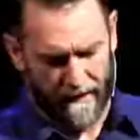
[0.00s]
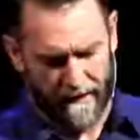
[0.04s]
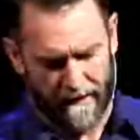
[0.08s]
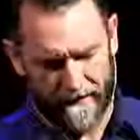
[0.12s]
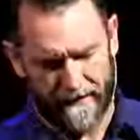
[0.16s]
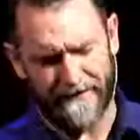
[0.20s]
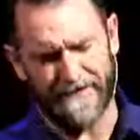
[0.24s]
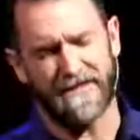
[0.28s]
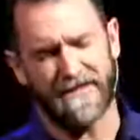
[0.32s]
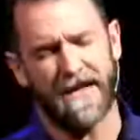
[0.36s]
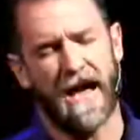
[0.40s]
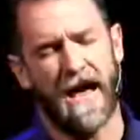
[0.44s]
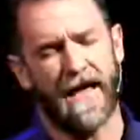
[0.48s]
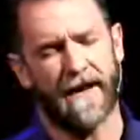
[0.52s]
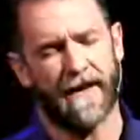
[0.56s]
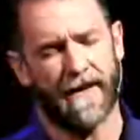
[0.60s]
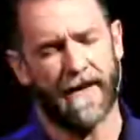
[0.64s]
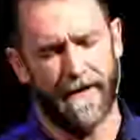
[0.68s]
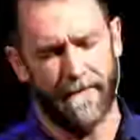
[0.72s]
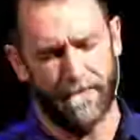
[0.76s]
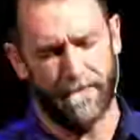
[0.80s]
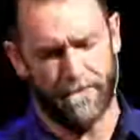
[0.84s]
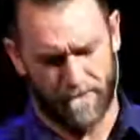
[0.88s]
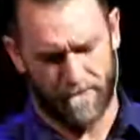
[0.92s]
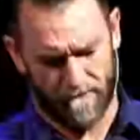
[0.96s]
Yes,
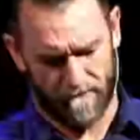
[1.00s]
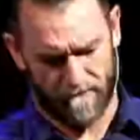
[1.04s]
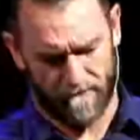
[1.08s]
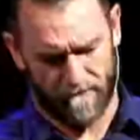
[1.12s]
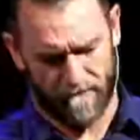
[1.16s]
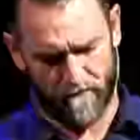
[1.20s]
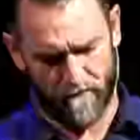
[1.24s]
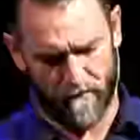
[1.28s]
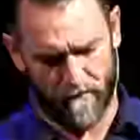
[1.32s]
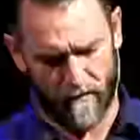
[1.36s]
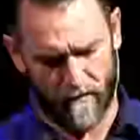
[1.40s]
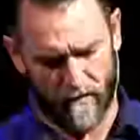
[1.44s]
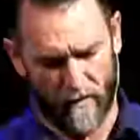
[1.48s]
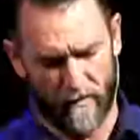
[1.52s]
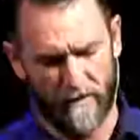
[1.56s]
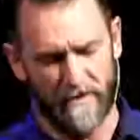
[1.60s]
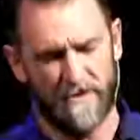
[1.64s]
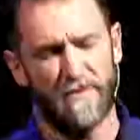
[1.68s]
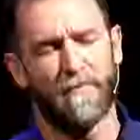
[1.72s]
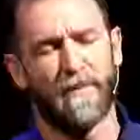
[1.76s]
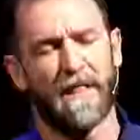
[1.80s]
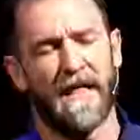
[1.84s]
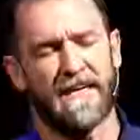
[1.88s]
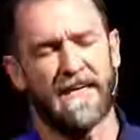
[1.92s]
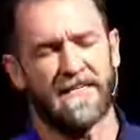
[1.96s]
God, would
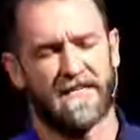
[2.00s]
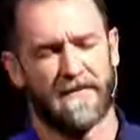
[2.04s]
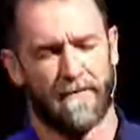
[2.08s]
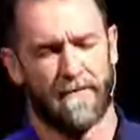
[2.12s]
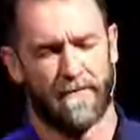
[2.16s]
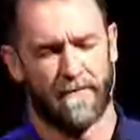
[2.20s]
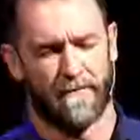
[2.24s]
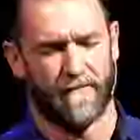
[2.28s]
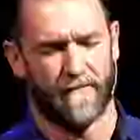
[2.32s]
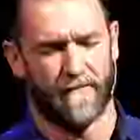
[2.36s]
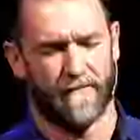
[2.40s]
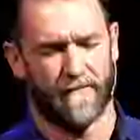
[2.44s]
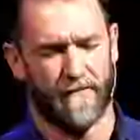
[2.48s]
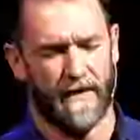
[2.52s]
you bless him?